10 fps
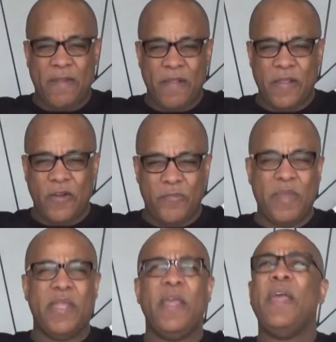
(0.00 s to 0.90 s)
you know, to
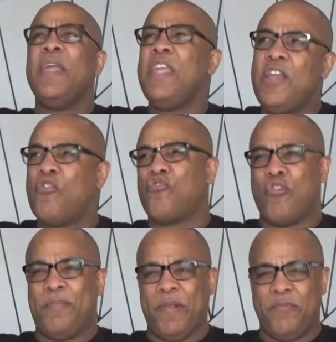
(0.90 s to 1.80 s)
be ego
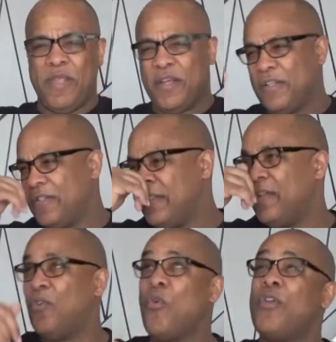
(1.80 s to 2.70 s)
tripping because the
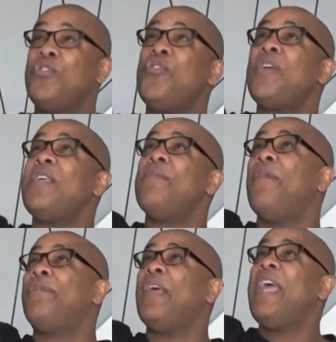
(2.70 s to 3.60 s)
Lord took him
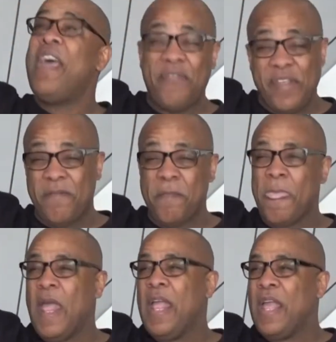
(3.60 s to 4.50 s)
up to heaven
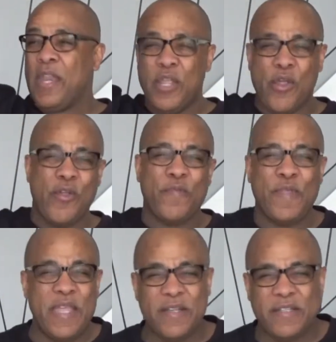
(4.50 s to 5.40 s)
and he heard
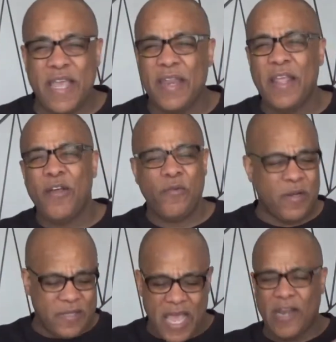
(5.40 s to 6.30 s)
things that
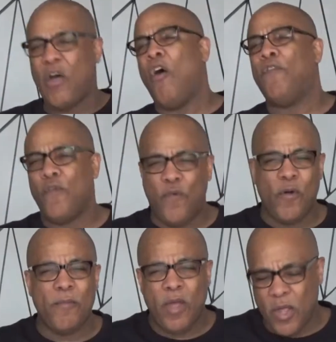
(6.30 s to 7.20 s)
was not lawful for an